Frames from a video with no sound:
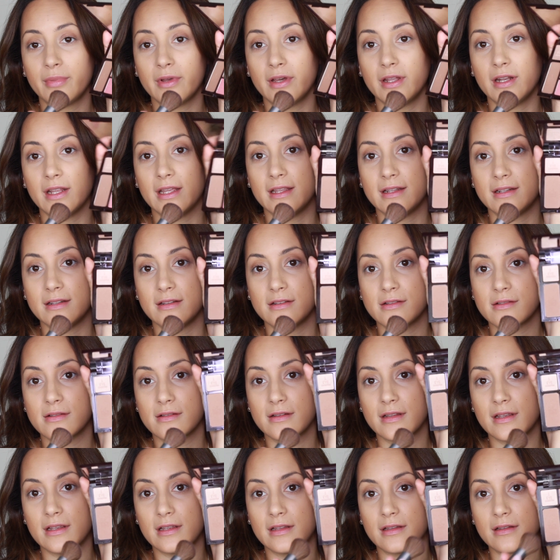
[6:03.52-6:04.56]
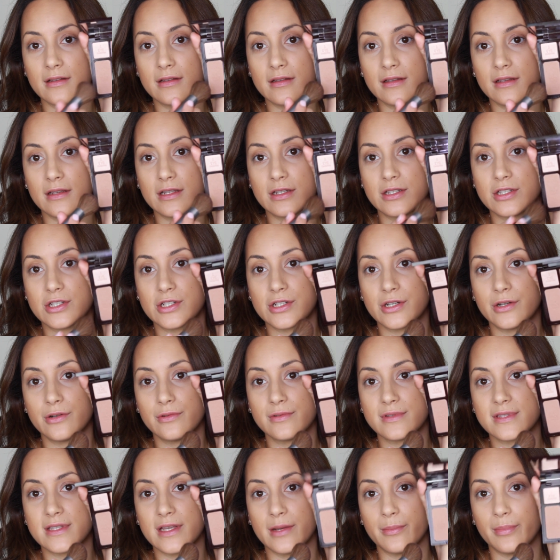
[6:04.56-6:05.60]
but it
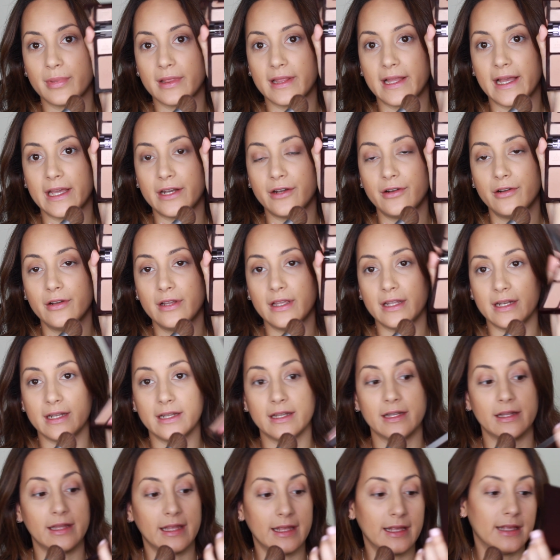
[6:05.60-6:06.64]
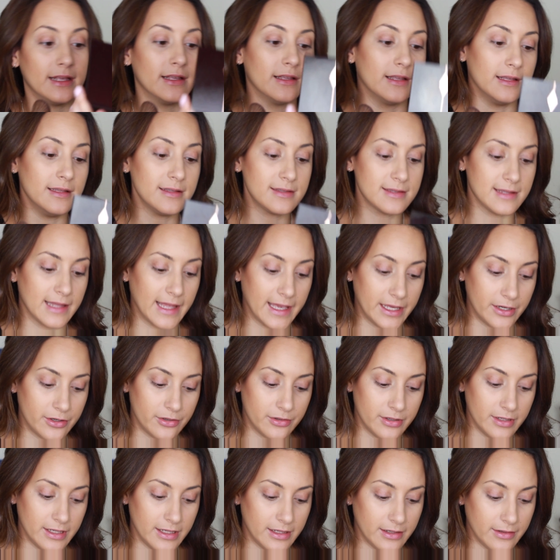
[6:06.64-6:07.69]
shows up lighter, and it is lighter
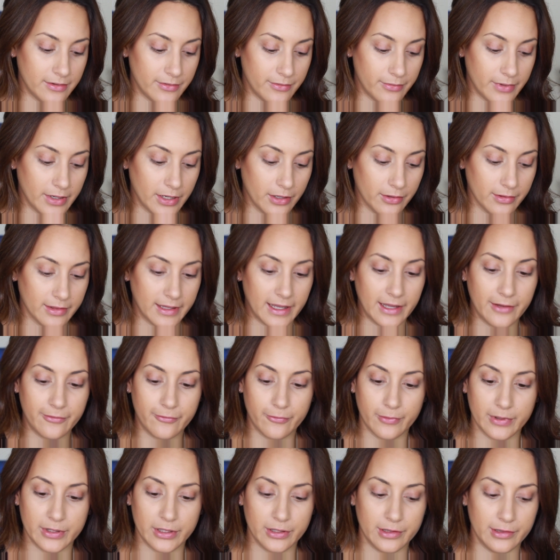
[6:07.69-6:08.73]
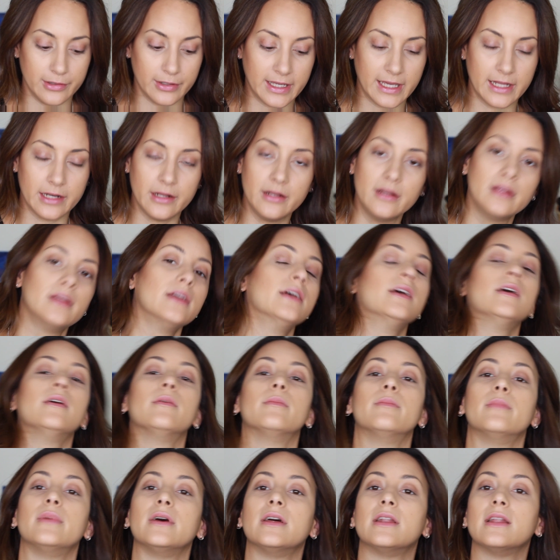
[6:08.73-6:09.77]
in real life when you look at it,
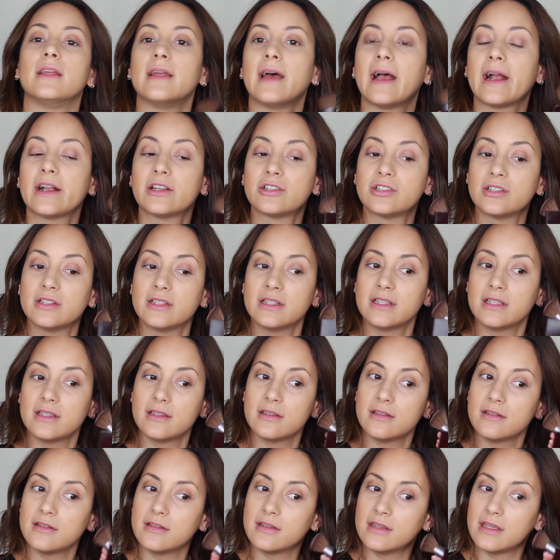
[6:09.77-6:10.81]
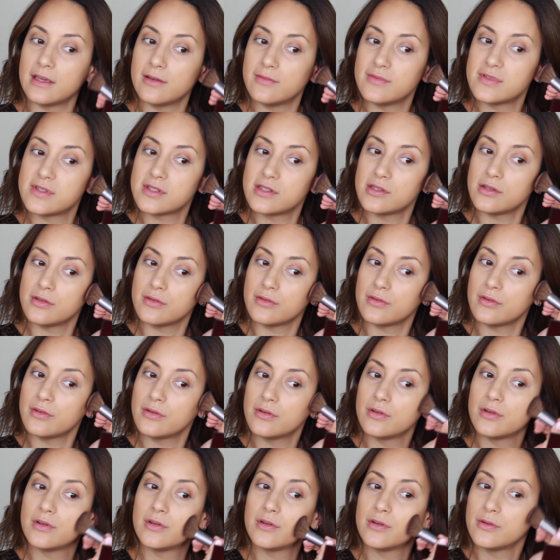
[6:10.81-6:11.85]
but it actually gives you
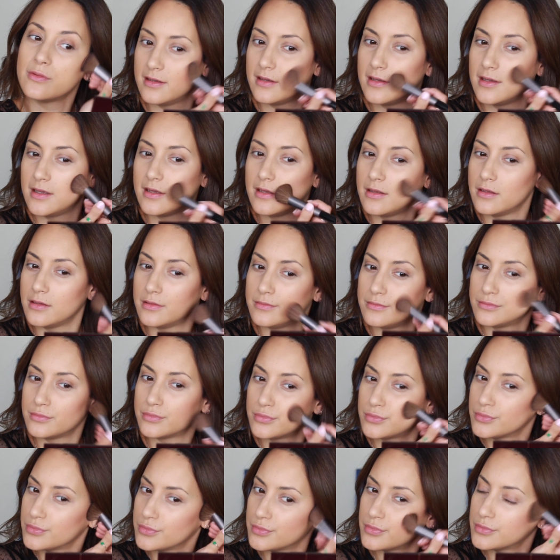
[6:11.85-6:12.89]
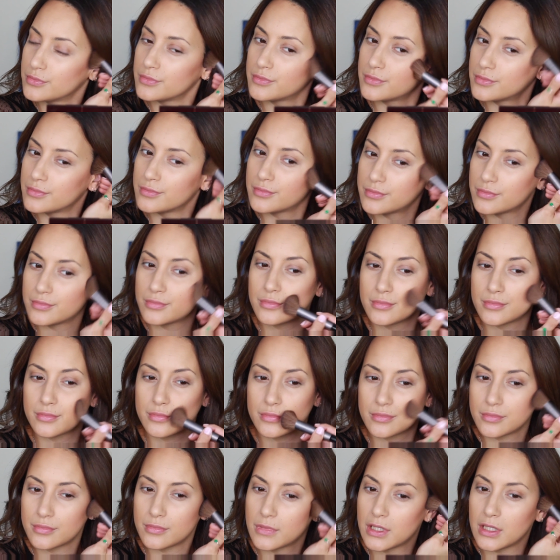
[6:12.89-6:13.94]
really nice contour.
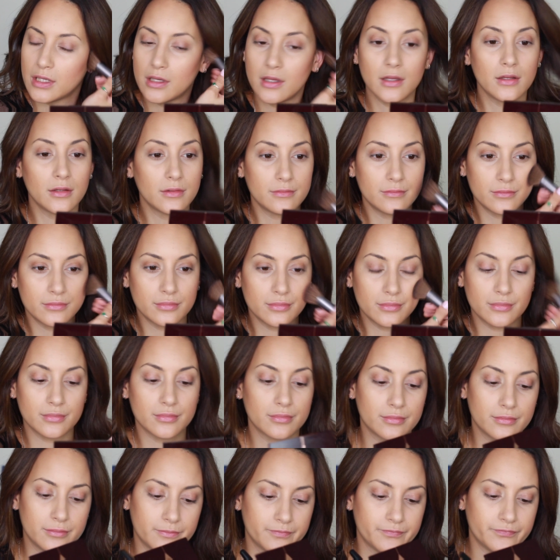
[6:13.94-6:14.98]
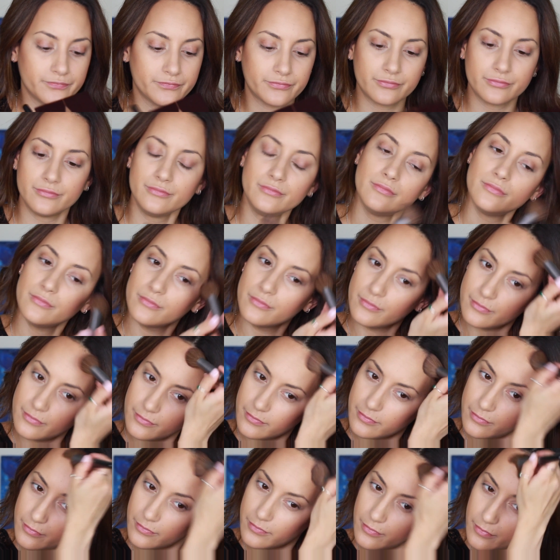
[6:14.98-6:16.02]
And it's not warm
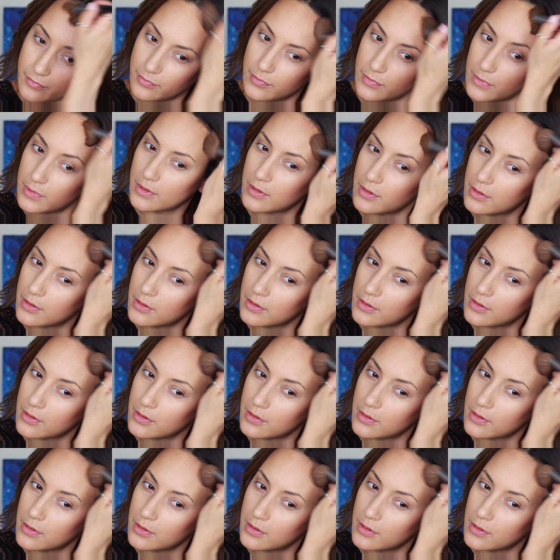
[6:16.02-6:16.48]
and it's not